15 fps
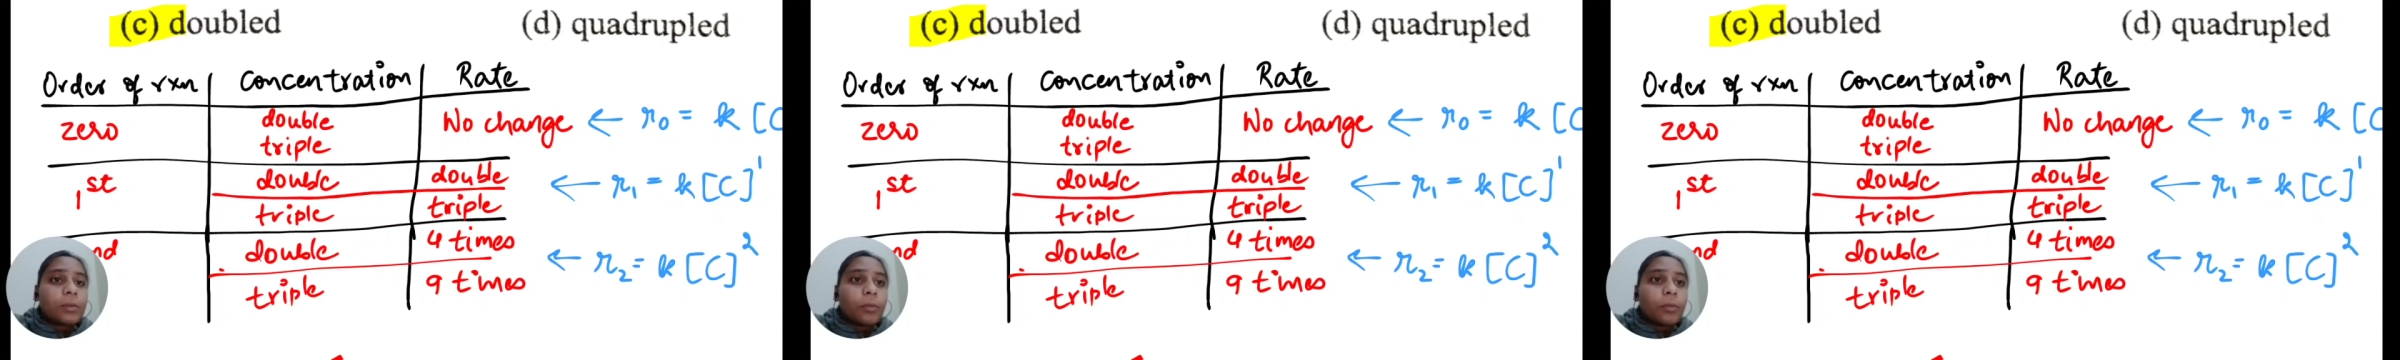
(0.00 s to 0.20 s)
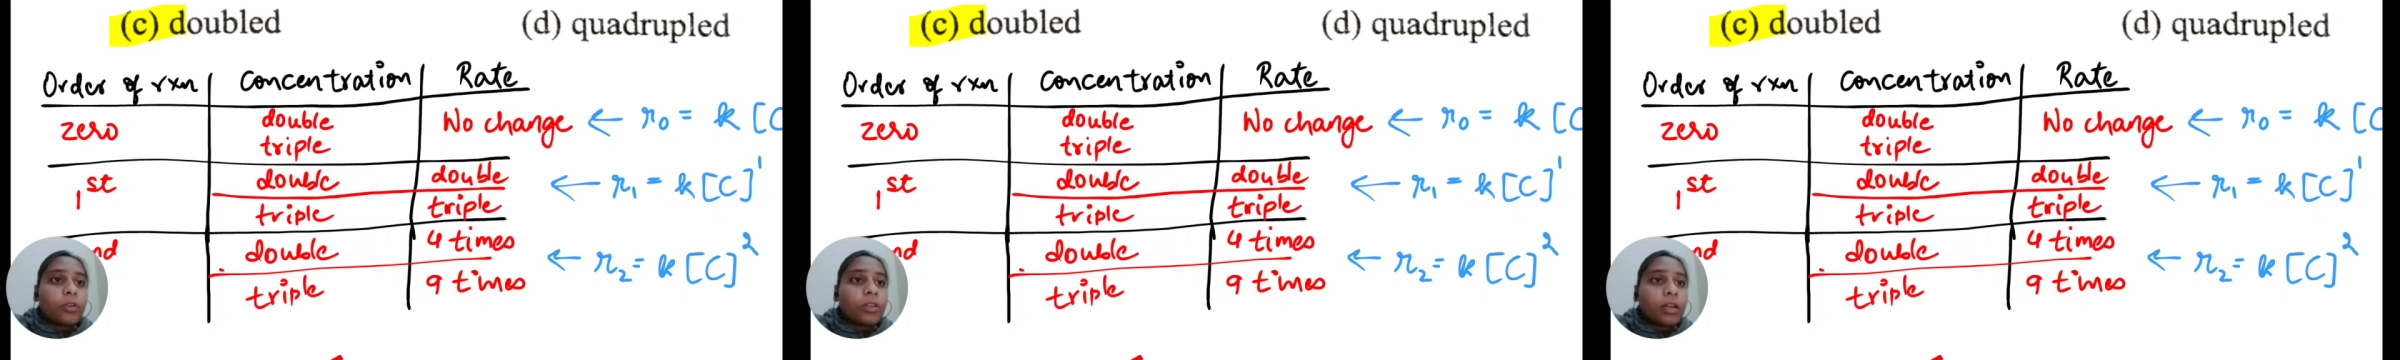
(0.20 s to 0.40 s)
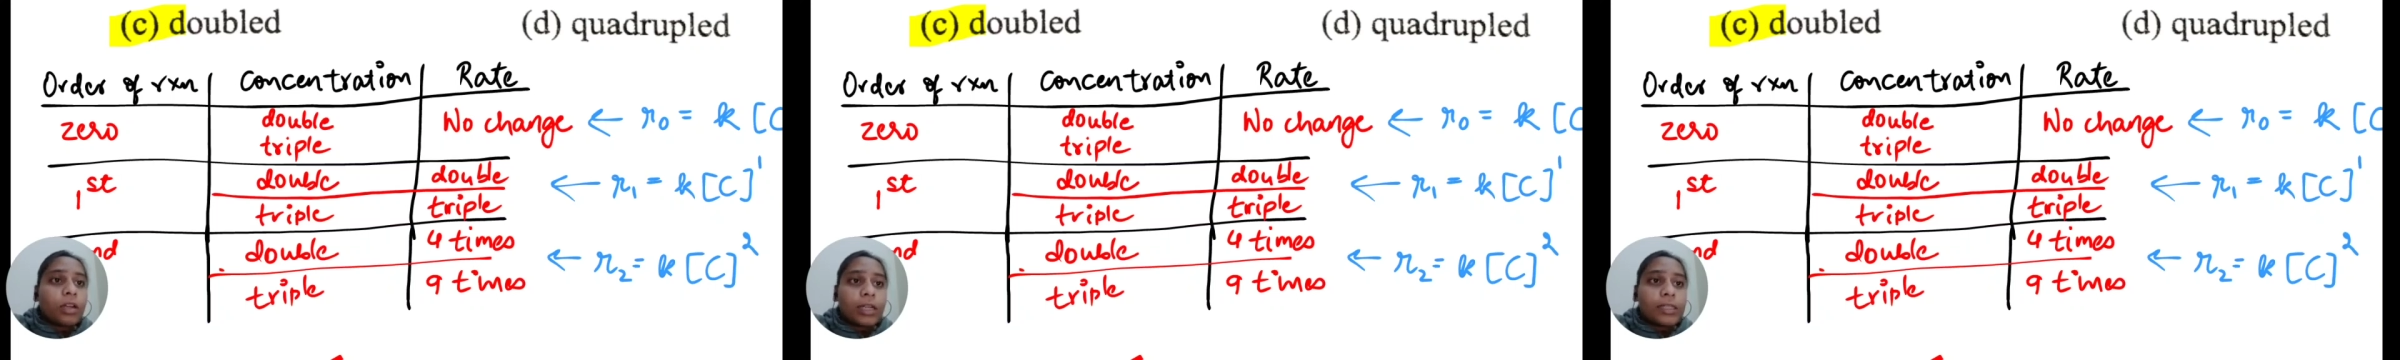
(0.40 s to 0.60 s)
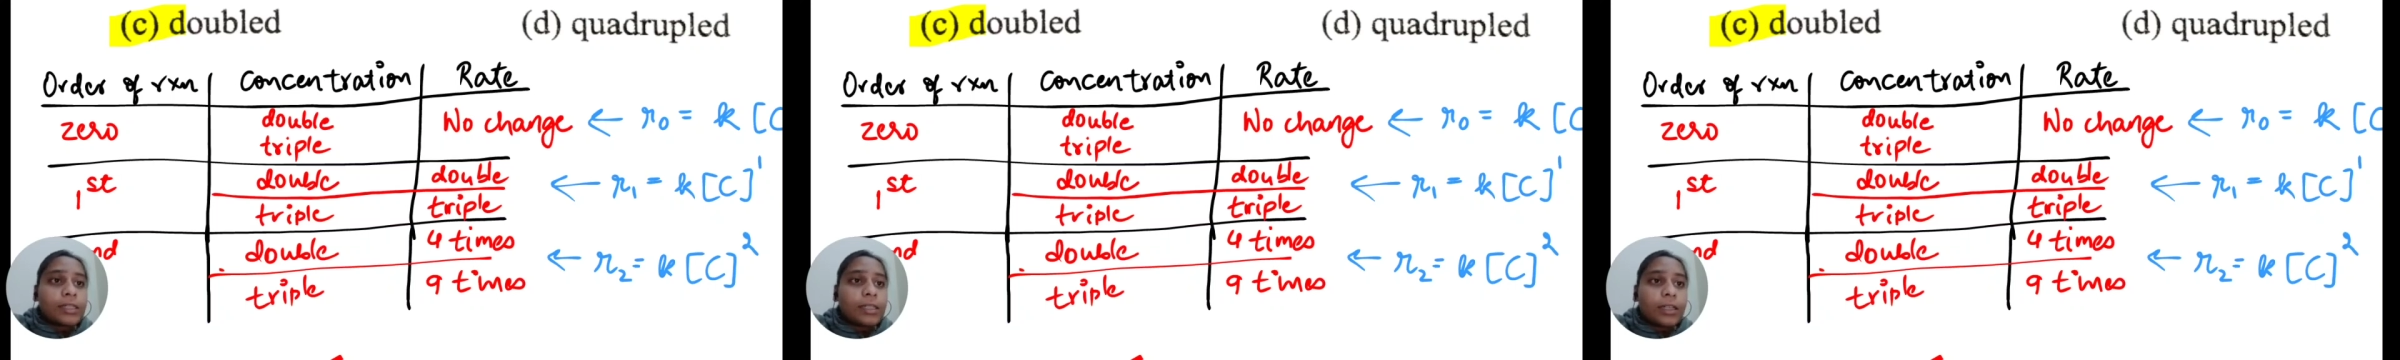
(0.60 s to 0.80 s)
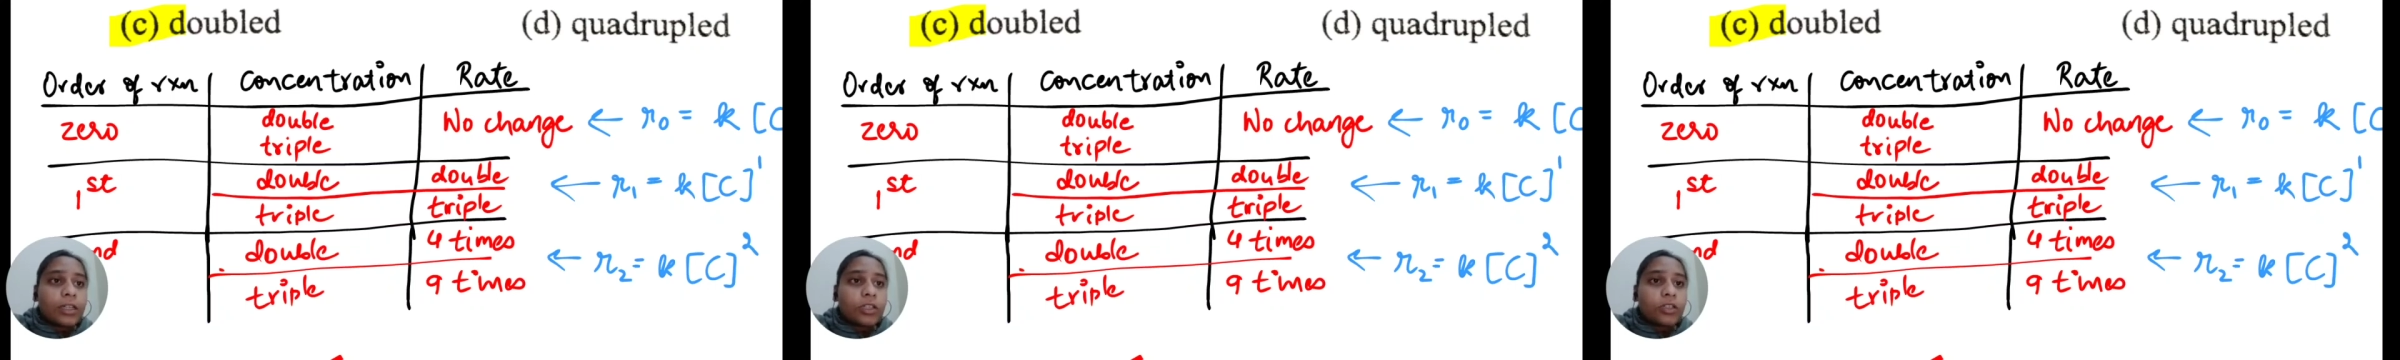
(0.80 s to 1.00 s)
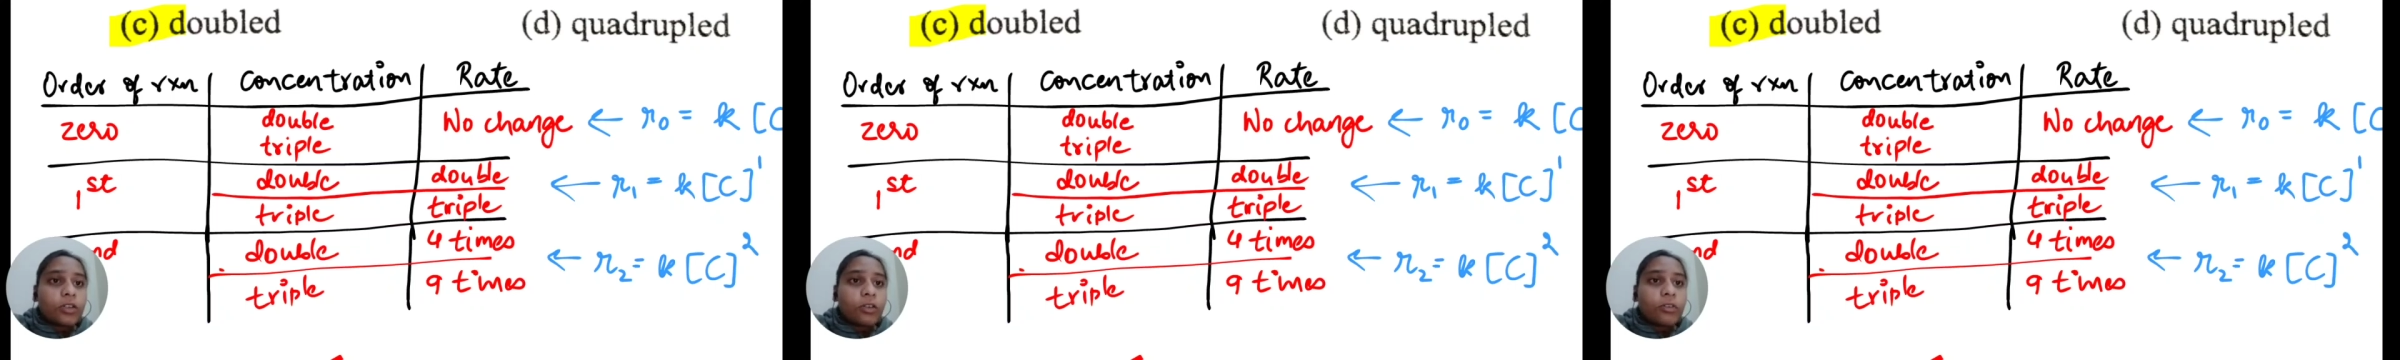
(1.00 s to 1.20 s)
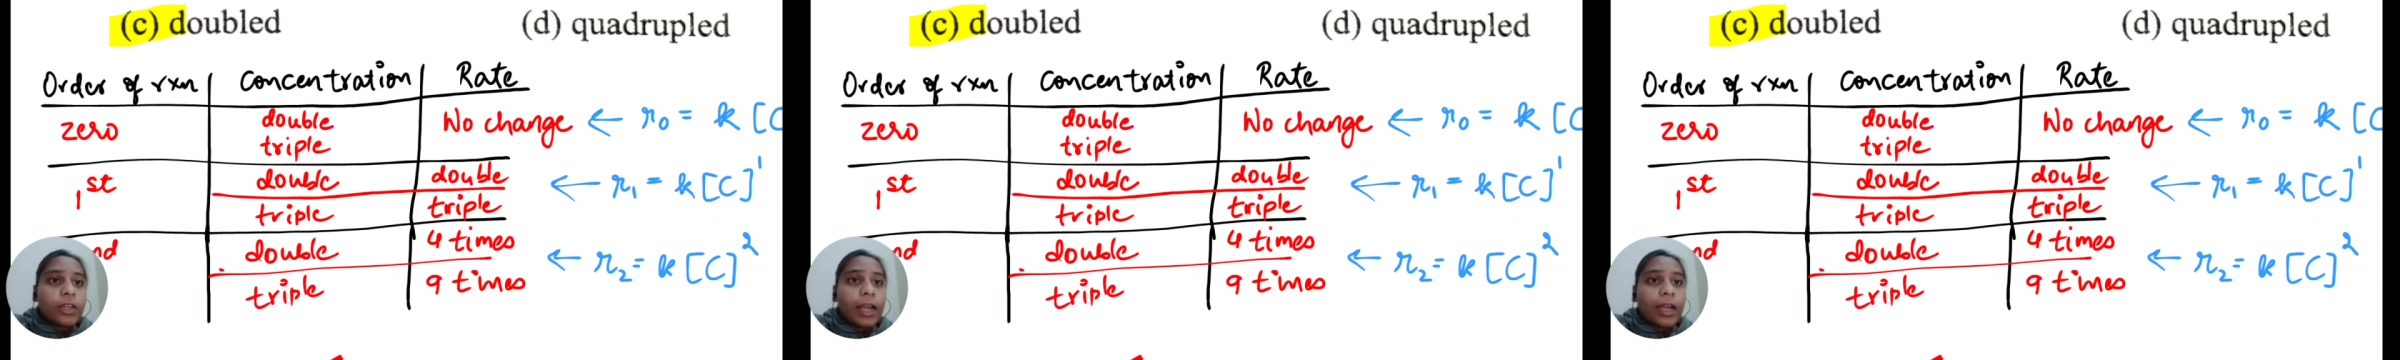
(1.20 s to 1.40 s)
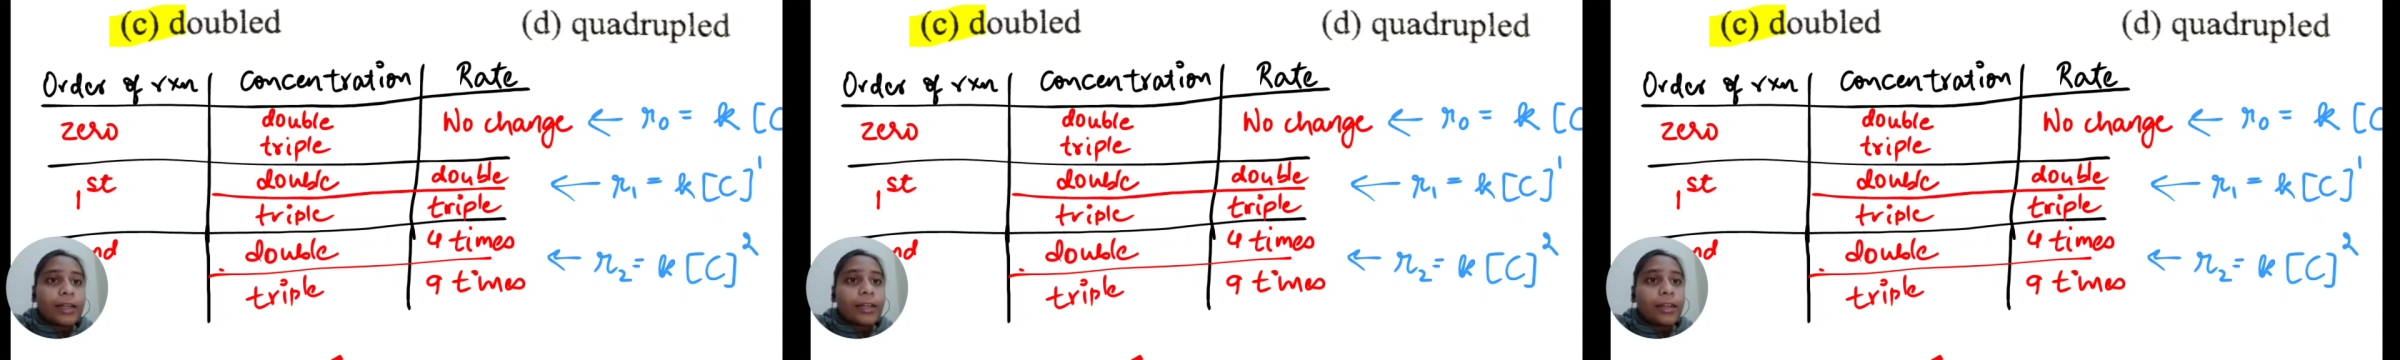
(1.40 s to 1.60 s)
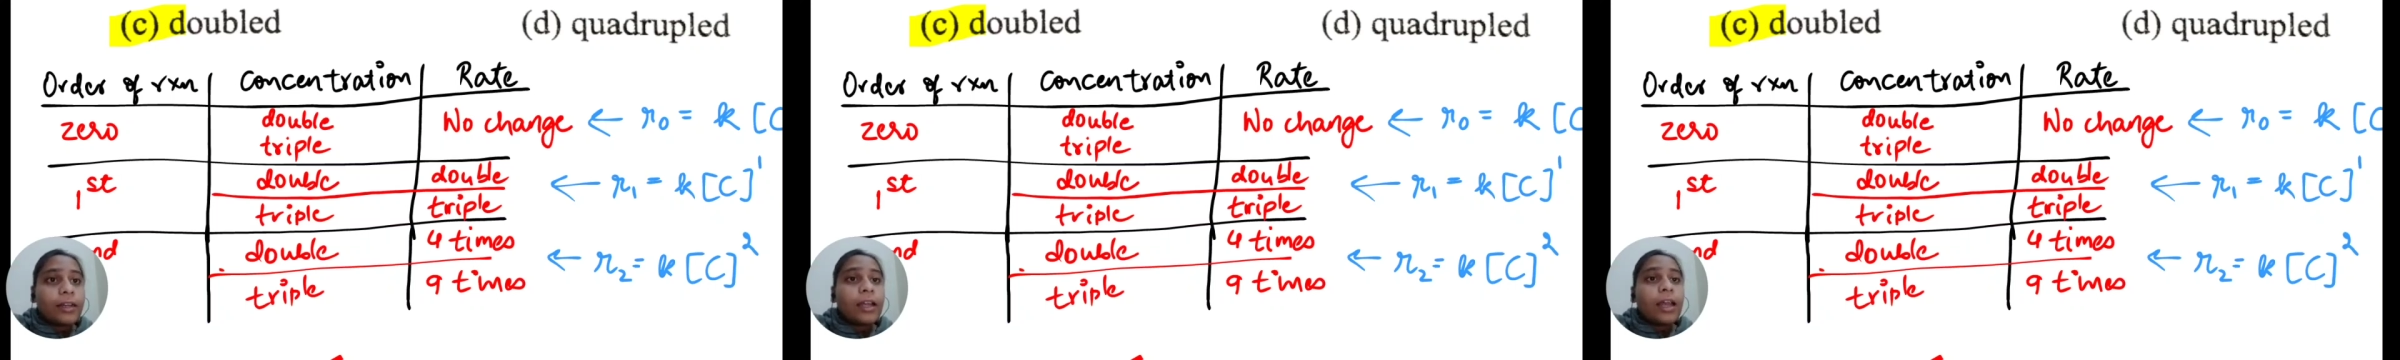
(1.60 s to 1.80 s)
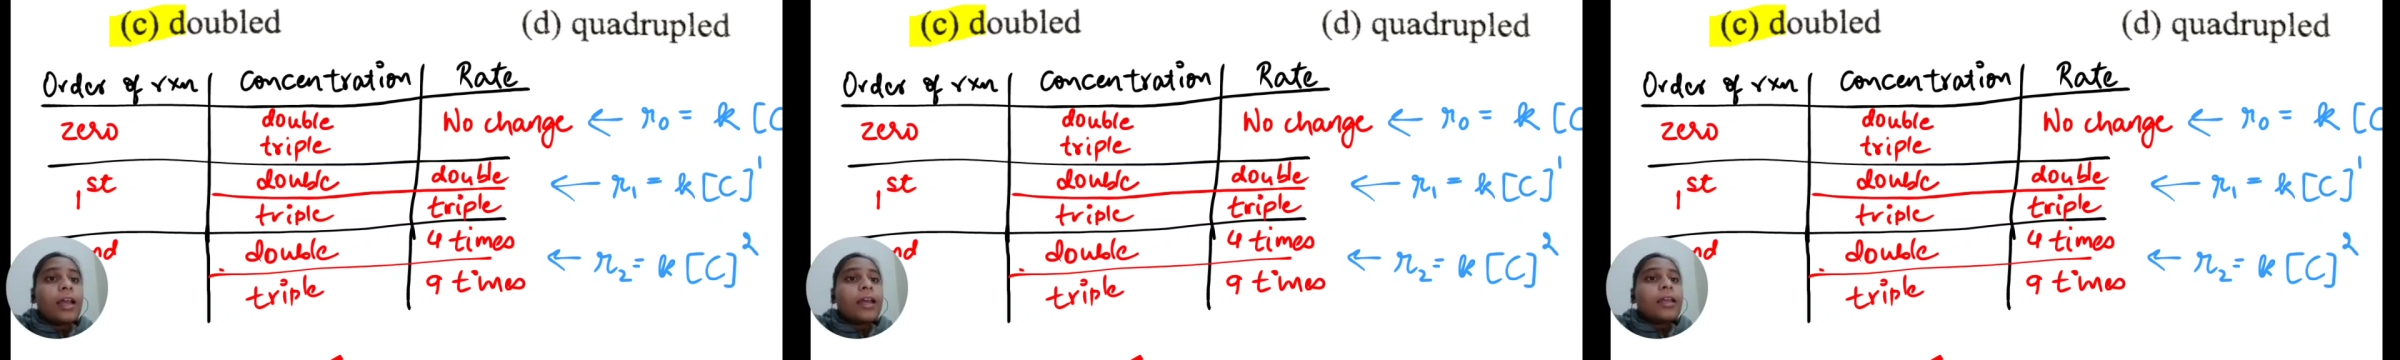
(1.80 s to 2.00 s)
if we will double the
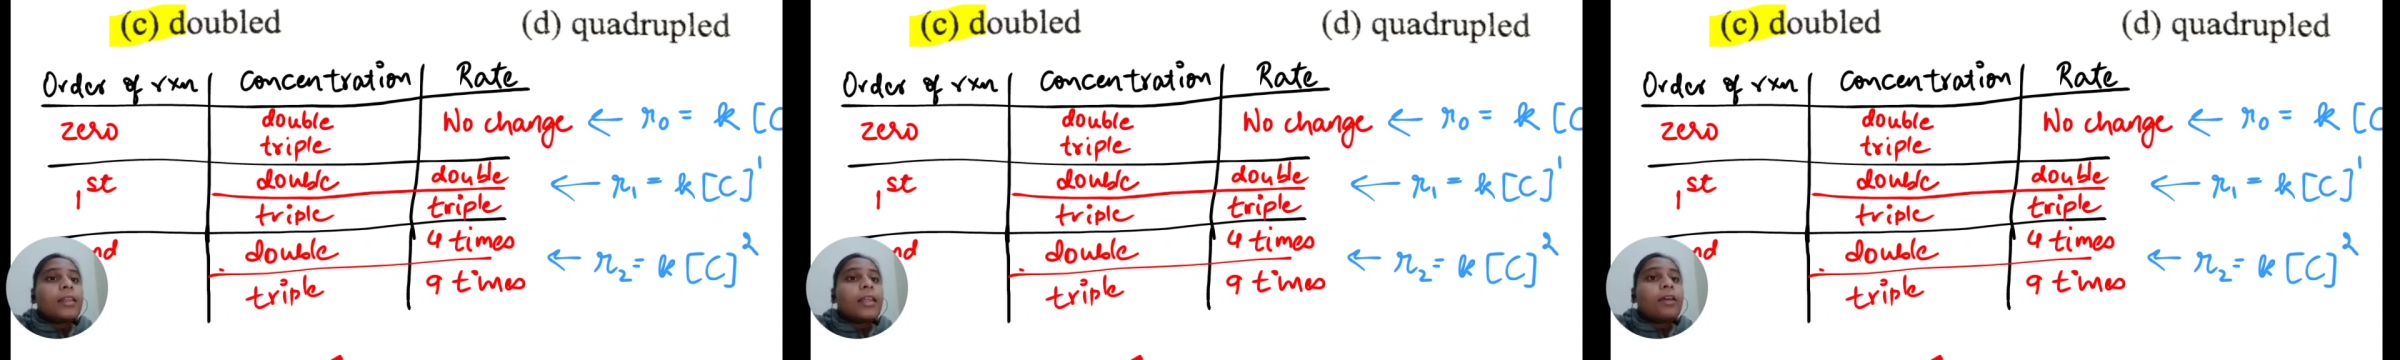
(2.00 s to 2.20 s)
concentration of